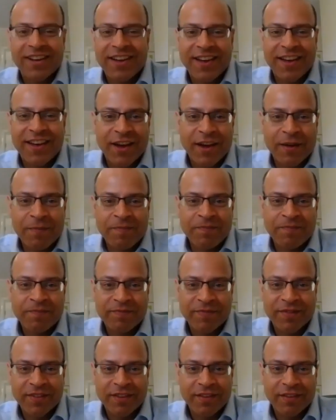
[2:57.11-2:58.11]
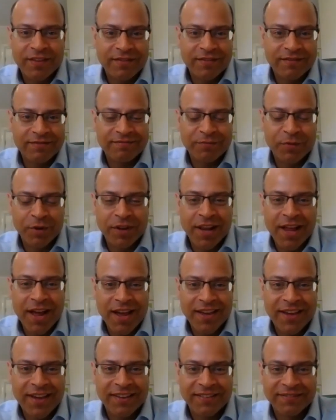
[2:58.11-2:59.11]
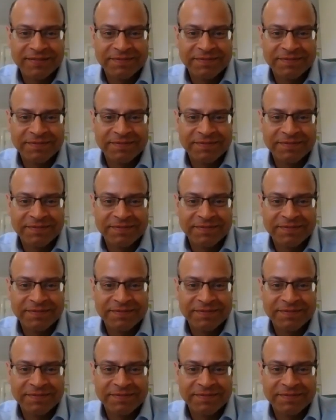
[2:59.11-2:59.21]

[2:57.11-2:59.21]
Um, what are they like?